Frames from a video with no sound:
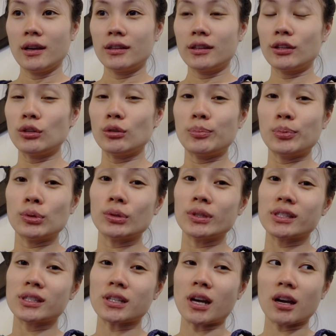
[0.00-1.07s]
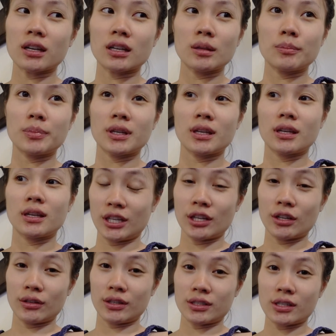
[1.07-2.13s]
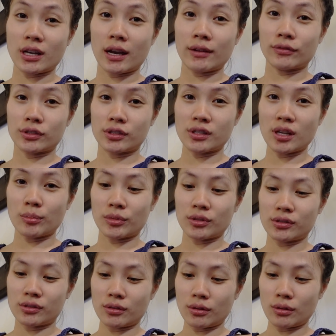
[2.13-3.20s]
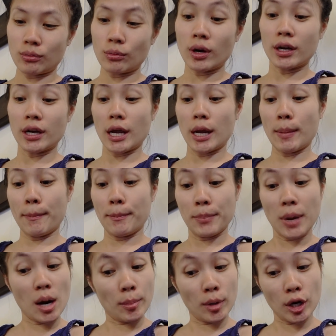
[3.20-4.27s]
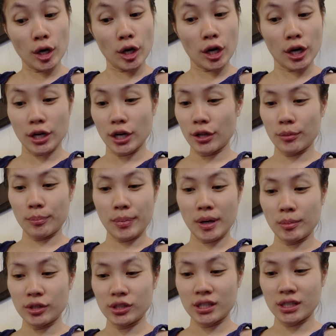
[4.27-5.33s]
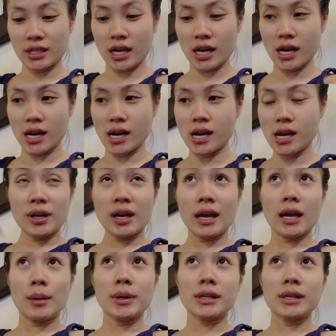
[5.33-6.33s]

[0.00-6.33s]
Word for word: the new pool is not going to be here in time for summer, so what a bummer. Another bummer today. But I am